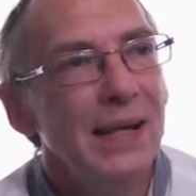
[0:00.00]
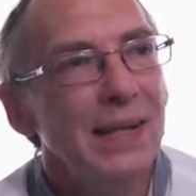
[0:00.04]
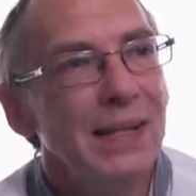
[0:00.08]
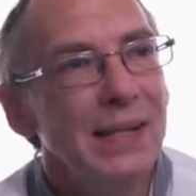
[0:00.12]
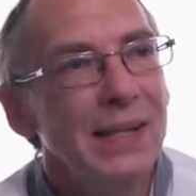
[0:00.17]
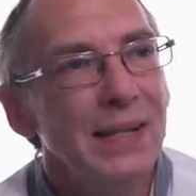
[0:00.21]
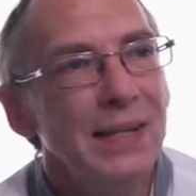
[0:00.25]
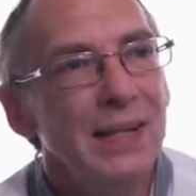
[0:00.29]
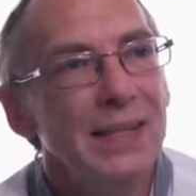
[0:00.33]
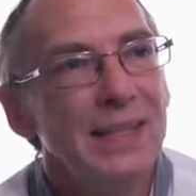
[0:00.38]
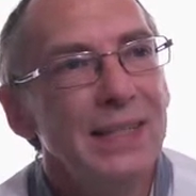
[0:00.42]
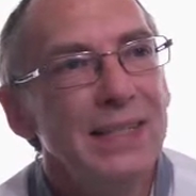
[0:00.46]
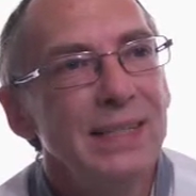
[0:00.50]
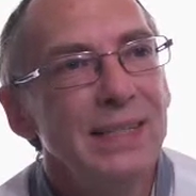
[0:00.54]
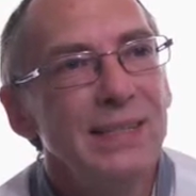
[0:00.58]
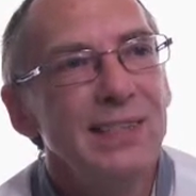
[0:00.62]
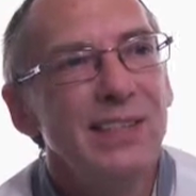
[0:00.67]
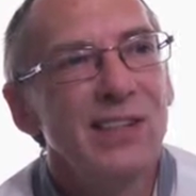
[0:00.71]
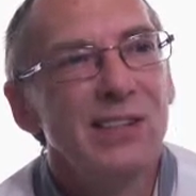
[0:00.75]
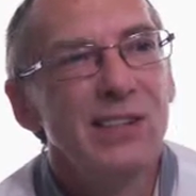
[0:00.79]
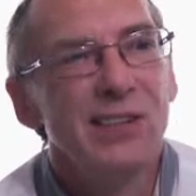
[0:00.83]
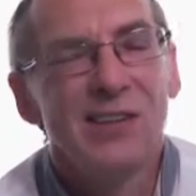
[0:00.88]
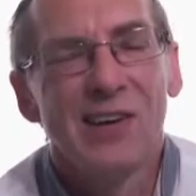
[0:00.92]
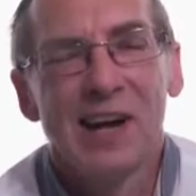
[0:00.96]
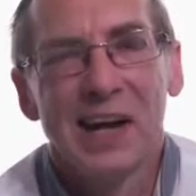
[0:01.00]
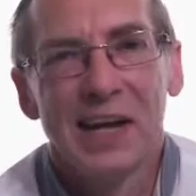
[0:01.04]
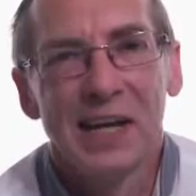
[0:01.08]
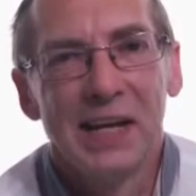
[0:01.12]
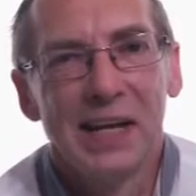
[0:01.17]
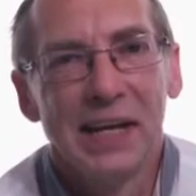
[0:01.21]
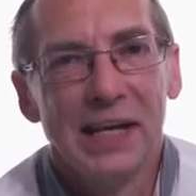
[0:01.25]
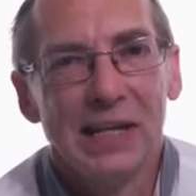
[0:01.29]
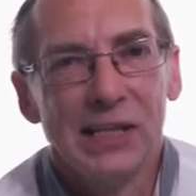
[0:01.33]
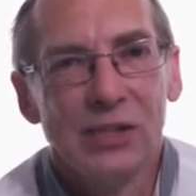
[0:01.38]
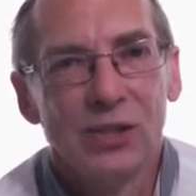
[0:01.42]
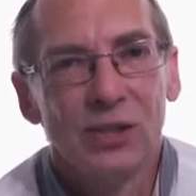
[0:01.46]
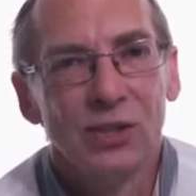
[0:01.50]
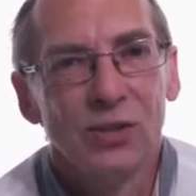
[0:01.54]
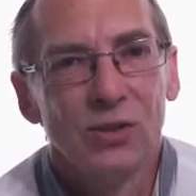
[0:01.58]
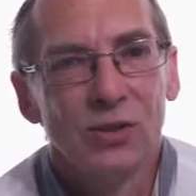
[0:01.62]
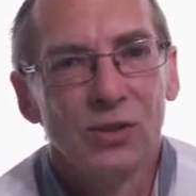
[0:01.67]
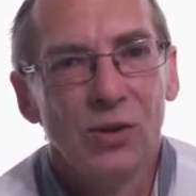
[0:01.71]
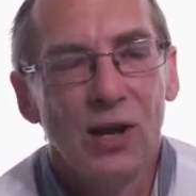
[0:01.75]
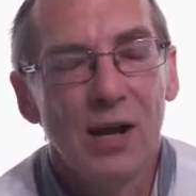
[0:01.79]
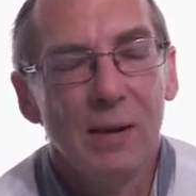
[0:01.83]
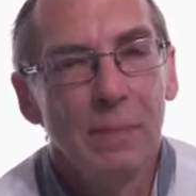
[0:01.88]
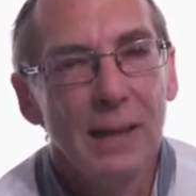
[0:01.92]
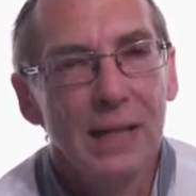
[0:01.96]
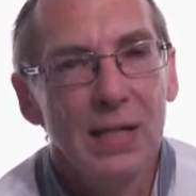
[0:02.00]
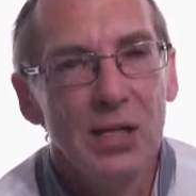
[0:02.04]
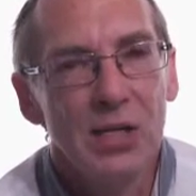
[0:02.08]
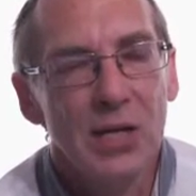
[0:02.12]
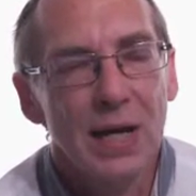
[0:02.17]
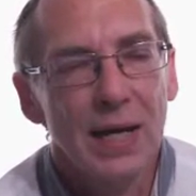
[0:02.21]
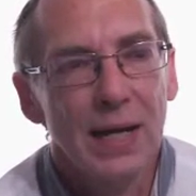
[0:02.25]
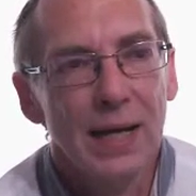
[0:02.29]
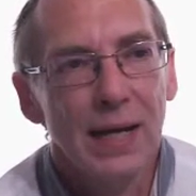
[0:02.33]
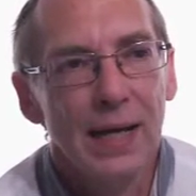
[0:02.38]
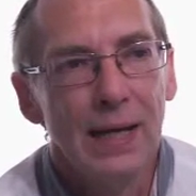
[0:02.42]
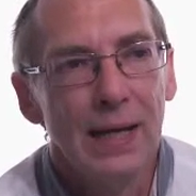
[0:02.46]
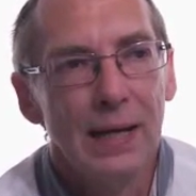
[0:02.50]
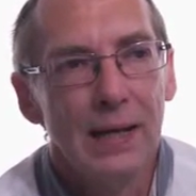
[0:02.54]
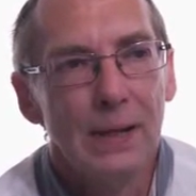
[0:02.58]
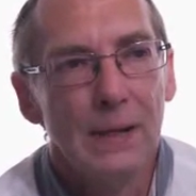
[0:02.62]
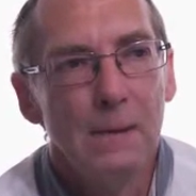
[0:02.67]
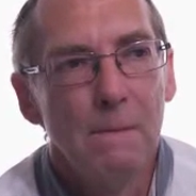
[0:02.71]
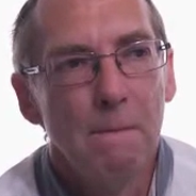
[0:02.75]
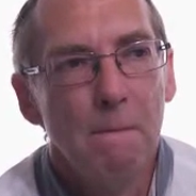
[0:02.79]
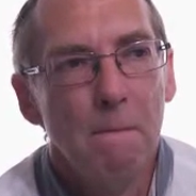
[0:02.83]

this is a cracking stripy jacket.